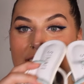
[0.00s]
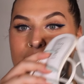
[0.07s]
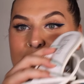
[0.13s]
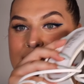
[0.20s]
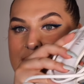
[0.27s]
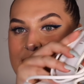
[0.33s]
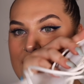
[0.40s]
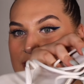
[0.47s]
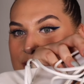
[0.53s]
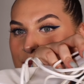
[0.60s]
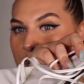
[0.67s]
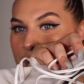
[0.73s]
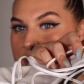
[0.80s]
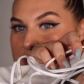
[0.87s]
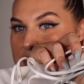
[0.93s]
This is
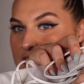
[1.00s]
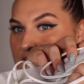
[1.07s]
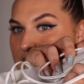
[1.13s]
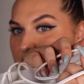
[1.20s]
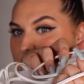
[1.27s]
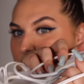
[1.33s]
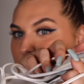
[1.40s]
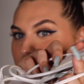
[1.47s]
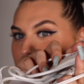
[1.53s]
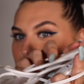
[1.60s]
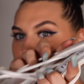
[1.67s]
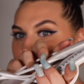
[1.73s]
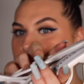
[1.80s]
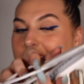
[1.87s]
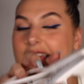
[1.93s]
what they look
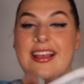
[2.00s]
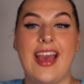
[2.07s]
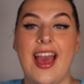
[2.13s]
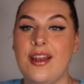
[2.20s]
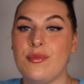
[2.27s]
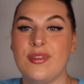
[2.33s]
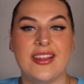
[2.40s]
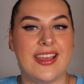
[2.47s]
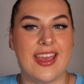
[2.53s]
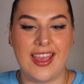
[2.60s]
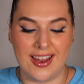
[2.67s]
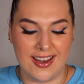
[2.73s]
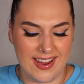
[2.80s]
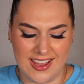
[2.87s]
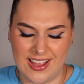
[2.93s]
like. Again, with the
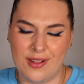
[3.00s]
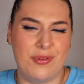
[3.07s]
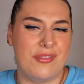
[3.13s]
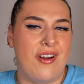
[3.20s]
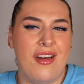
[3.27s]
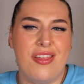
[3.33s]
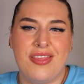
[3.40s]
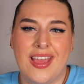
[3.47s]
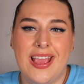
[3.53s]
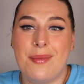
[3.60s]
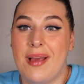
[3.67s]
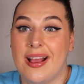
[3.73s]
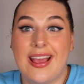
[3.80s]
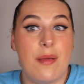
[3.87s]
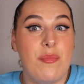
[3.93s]
kitten heel, we've got a
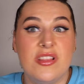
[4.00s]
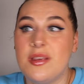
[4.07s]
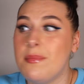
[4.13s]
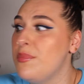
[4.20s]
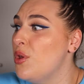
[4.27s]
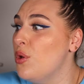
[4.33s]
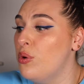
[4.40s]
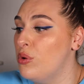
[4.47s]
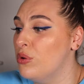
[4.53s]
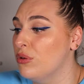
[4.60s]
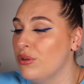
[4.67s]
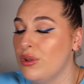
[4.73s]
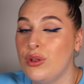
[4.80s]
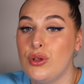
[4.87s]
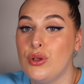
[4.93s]
theme. Again, with the
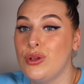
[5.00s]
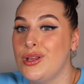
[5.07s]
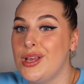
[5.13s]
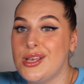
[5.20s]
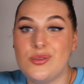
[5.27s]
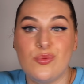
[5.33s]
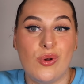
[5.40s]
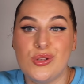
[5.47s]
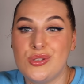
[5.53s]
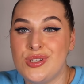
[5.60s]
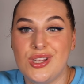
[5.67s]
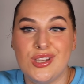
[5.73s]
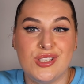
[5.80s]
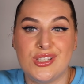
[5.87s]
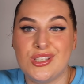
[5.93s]
mule. It's what's
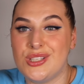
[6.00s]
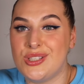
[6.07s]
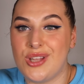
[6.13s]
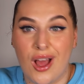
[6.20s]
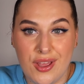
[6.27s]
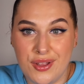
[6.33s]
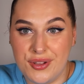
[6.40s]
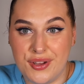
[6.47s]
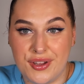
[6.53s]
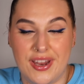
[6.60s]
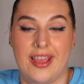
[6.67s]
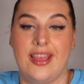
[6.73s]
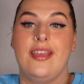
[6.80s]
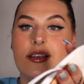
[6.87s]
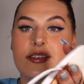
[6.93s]
in style,
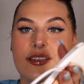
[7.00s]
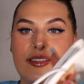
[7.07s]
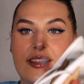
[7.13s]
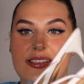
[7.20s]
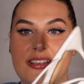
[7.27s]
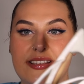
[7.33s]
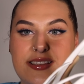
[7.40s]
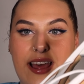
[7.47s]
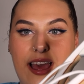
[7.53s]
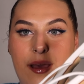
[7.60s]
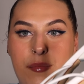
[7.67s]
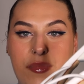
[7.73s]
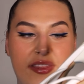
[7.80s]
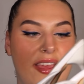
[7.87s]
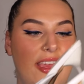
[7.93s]
honey. So this is
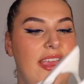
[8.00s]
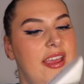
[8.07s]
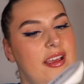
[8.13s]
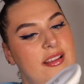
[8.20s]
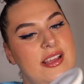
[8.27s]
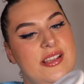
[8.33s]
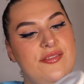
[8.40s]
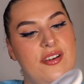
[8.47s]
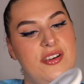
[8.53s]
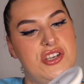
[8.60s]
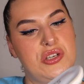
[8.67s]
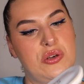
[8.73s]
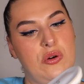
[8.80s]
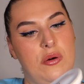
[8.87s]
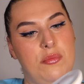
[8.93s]
them. The heel is very
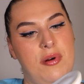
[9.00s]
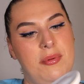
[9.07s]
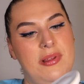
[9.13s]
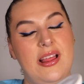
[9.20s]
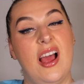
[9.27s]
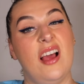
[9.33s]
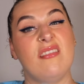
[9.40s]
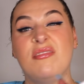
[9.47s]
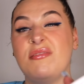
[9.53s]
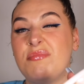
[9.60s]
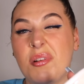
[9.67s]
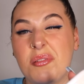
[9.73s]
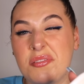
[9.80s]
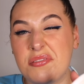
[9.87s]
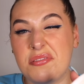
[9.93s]
short, probably like
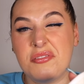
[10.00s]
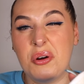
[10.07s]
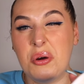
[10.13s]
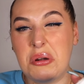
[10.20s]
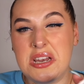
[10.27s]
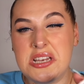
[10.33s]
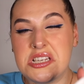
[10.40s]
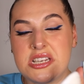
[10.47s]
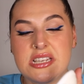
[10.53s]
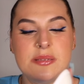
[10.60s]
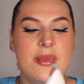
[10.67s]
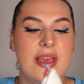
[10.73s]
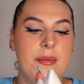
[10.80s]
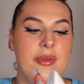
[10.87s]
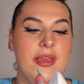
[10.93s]
4 inches
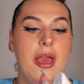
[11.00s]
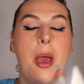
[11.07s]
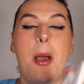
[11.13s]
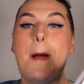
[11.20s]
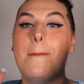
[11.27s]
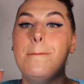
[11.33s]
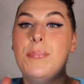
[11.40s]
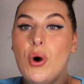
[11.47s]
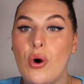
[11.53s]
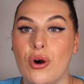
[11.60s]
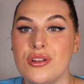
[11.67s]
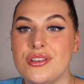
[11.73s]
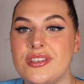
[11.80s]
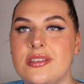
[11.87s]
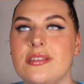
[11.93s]
maybe.
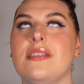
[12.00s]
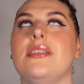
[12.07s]
But